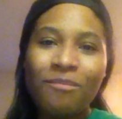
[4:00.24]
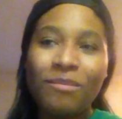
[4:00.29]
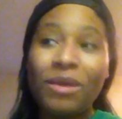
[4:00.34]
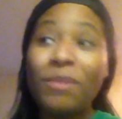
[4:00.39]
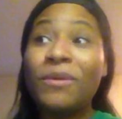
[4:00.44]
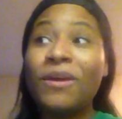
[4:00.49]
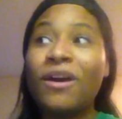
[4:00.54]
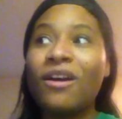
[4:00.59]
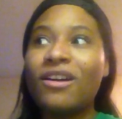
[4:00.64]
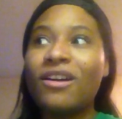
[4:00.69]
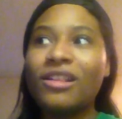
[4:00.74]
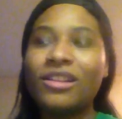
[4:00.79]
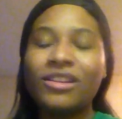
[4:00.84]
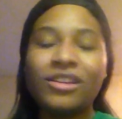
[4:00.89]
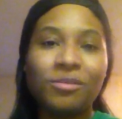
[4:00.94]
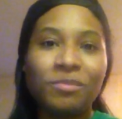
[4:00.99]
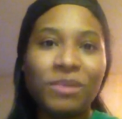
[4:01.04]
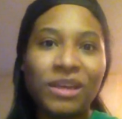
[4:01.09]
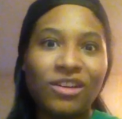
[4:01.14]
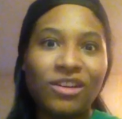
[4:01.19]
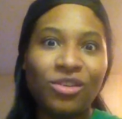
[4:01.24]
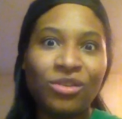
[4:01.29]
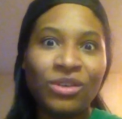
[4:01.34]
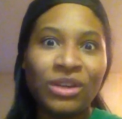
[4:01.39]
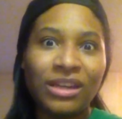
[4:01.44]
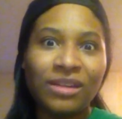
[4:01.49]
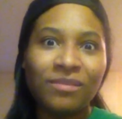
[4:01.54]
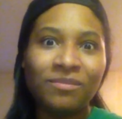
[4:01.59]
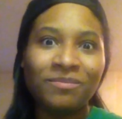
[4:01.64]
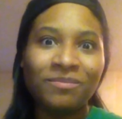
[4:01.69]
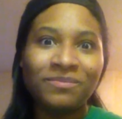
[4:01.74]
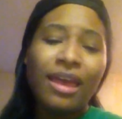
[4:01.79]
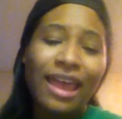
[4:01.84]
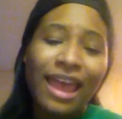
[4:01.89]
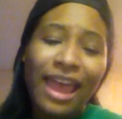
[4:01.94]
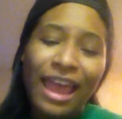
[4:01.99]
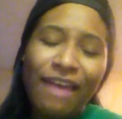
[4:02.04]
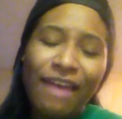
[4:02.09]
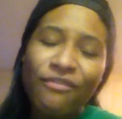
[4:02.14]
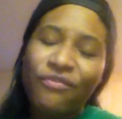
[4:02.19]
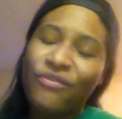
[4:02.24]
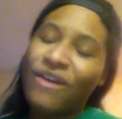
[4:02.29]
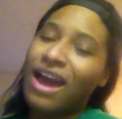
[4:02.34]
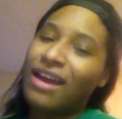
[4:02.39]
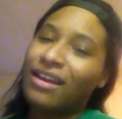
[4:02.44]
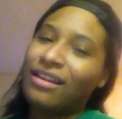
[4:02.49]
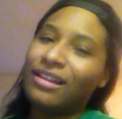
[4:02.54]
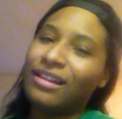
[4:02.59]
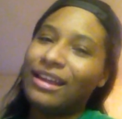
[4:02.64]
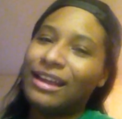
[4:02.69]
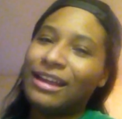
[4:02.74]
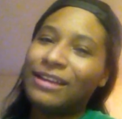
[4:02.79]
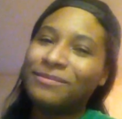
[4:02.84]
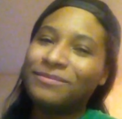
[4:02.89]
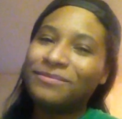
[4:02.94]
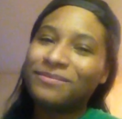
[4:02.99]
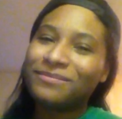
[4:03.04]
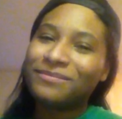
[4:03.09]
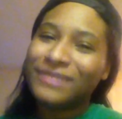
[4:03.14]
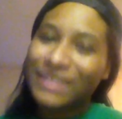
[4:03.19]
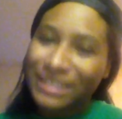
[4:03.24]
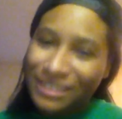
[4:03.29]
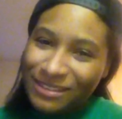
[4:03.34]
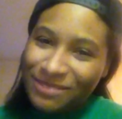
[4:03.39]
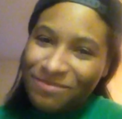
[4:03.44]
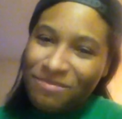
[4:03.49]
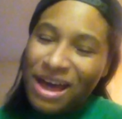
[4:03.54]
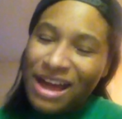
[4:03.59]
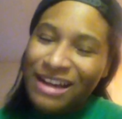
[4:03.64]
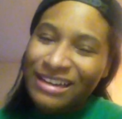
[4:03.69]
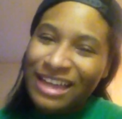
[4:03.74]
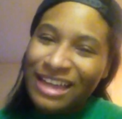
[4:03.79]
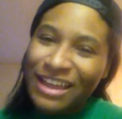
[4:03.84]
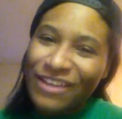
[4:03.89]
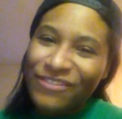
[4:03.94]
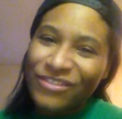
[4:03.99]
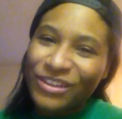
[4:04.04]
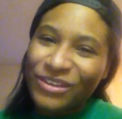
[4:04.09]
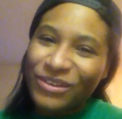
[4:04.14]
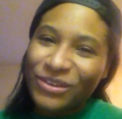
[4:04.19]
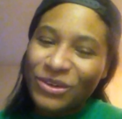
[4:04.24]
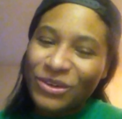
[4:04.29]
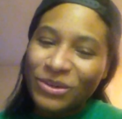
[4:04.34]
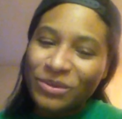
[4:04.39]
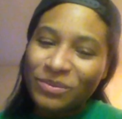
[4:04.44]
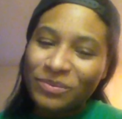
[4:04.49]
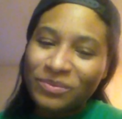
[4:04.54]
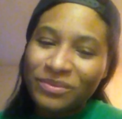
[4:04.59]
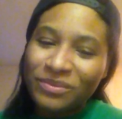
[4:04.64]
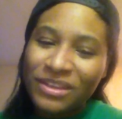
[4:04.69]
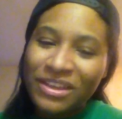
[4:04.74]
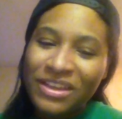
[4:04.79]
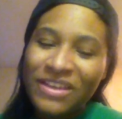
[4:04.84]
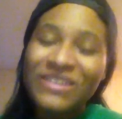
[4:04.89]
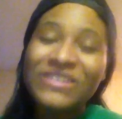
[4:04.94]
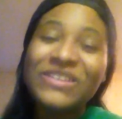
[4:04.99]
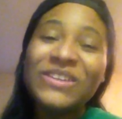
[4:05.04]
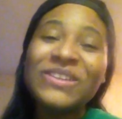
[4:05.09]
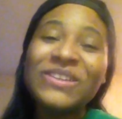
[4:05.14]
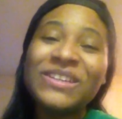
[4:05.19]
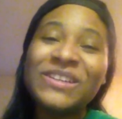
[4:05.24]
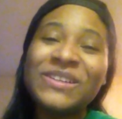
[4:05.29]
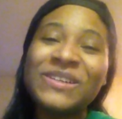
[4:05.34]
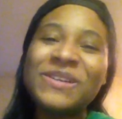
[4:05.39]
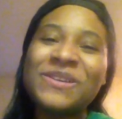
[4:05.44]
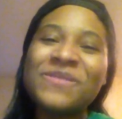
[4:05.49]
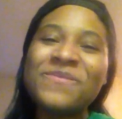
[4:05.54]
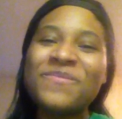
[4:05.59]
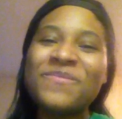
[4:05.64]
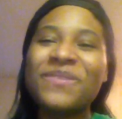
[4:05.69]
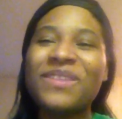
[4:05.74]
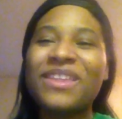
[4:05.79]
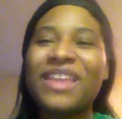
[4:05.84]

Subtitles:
Maybe y'all color could be cream. And finally, Magne of the group, Yogyum.